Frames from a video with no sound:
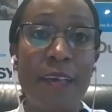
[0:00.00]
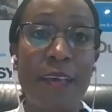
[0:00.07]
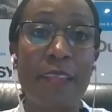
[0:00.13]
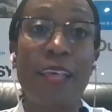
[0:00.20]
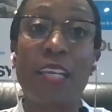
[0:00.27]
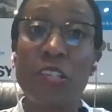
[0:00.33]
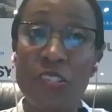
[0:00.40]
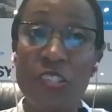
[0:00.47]

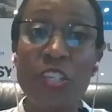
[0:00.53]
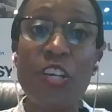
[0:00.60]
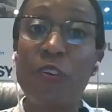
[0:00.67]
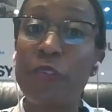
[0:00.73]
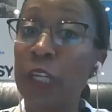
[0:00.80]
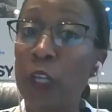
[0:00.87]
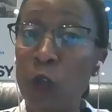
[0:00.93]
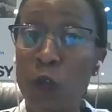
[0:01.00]
that is
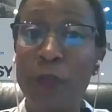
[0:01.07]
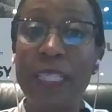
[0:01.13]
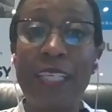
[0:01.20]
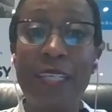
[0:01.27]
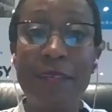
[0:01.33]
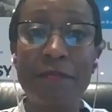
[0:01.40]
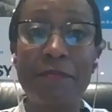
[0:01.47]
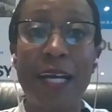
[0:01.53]
occurring
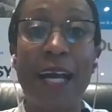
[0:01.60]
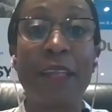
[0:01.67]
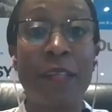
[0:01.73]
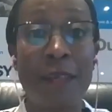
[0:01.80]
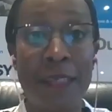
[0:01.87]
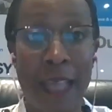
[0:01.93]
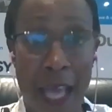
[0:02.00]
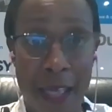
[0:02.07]
globally
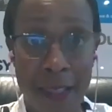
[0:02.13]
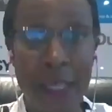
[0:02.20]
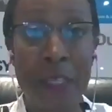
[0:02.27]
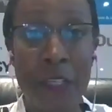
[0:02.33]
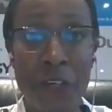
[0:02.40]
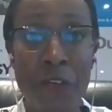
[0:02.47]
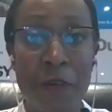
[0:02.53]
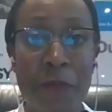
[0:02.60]
and in
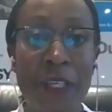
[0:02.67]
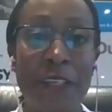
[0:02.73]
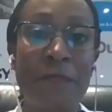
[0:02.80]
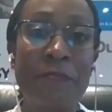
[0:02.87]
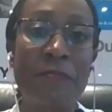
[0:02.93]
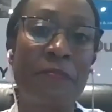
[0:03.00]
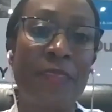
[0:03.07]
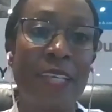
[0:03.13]
the
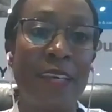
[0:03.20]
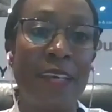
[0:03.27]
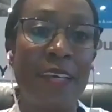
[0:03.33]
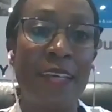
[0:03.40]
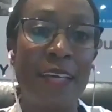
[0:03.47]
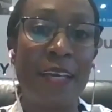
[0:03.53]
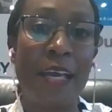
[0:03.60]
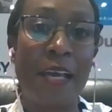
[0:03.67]
Caribbean
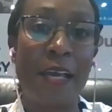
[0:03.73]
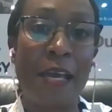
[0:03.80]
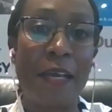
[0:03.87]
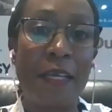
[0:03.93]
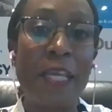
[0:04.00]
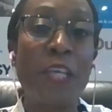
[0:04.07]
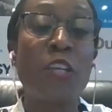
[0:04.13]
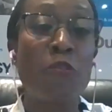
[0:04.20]

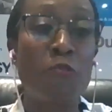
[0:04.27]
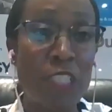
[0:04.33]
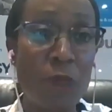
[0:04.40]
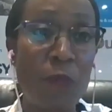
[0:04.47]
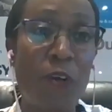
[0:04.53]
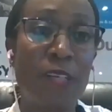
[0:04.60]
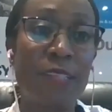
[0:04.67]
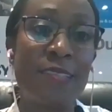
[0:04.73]
in a
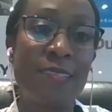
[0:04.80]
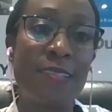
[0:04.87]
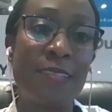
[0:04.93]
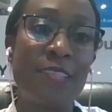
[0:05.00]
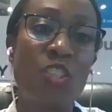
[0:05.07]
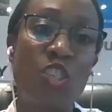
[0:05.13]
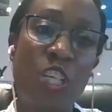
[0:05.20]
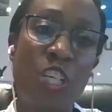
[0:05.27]
response to
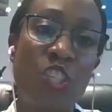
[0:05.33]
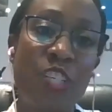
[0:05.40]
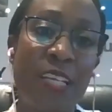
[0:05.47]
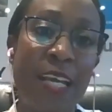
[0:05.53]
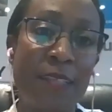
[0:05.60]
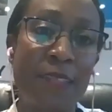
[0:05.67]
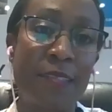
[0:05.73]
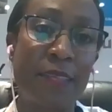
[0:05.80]
this changing
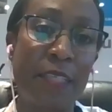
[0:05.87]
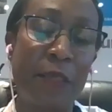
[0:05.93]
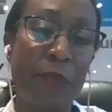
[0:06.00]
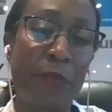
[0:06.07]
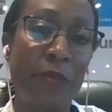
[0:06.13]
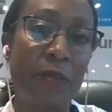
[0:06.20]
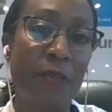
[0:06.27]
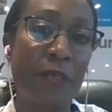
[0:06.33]
landscape.
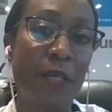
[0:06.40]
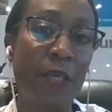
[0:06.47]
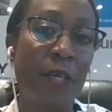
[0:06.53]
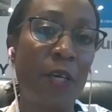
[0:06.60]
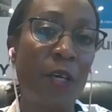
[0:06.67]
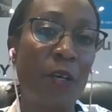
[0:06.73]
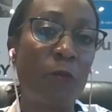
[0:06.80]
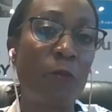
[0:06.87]

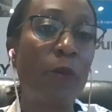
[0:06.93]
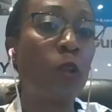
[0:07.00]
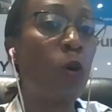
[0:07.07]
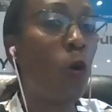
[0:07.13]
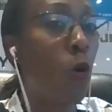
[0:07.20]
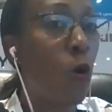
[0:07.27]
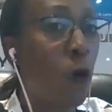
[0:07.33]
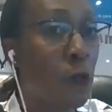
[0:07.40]

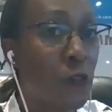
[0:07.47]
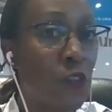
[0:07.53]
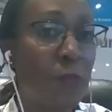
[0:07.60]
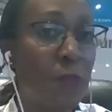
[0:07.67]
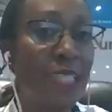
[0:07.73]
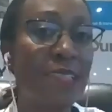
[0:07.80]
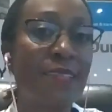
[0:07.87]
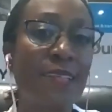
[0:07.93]
We'll also
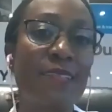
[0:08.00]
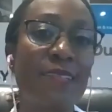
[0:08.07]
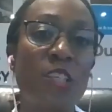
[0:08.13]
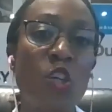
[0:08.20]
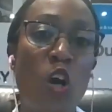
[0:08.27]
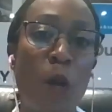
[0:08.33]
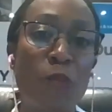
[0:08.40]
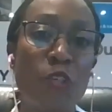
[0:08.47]
be
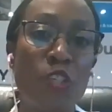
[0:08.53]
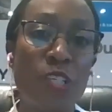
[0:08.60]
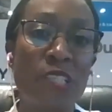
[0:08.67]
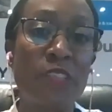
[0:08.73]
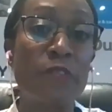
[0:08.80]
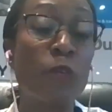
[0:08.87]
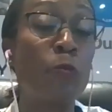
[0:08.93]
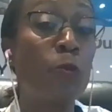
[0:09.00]
discussing
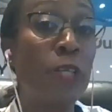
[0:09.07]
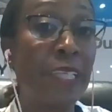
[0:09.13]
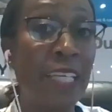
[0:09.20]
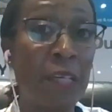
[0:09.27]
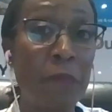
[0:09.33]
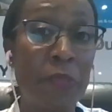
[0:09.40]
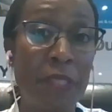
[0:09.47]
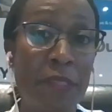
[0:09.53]
options for
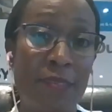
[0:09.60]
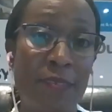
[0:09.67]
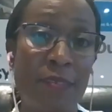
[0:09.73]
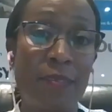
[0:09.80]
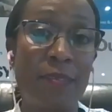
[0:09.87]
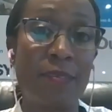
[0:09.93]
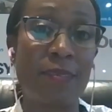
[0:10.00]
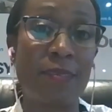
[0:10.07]
working
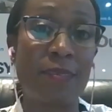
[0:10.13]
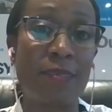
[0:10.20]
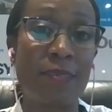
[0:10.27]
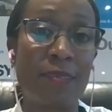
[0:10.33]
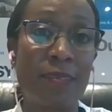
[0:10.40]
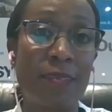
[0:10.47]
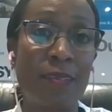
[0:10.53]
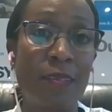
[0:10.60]
persons.
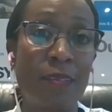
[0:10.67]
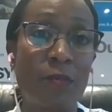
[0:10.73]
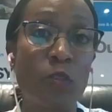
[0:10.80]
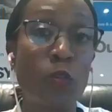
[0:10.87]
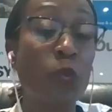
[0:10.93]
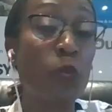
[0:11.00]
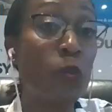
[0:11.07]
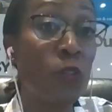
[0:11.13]

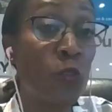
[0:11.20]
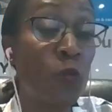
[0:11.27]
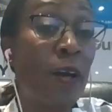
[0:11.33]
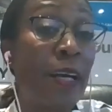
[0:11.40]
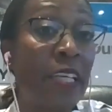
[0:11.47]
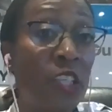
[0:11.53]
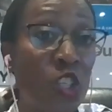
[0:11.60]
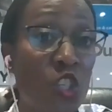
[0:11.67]
So those who are
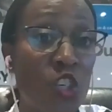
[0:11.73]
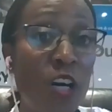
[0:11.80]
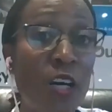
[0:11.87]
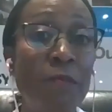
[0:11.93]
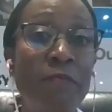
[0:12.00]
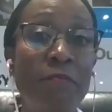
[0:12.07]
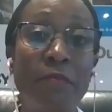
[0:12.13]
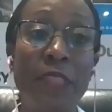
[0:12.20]
in a
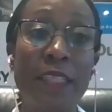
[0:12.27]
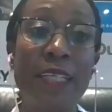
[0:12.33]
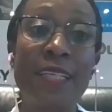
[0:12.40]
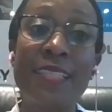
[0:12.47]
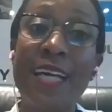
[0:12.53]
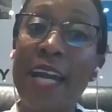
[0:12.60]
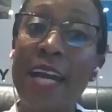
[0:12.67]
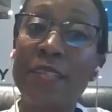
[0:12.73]
job looking
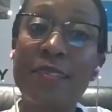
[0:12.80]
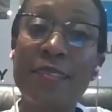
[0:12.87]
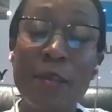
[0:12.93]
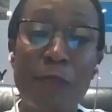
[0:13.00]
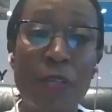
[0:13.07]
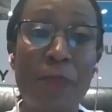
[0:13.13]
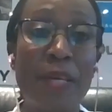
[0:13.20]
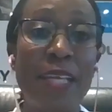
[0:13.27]
to either
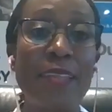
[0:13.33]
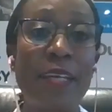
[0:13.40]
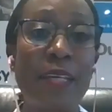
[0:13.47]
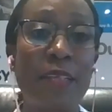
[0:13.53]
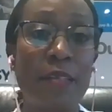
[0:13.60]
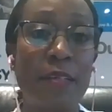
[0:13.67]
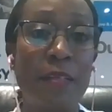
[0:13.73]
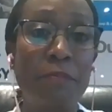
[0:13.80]
supplement their
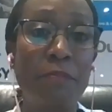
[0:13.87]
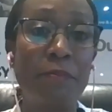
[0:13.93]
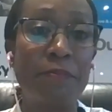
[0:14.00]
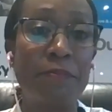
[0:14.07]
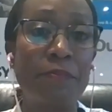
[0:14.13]
income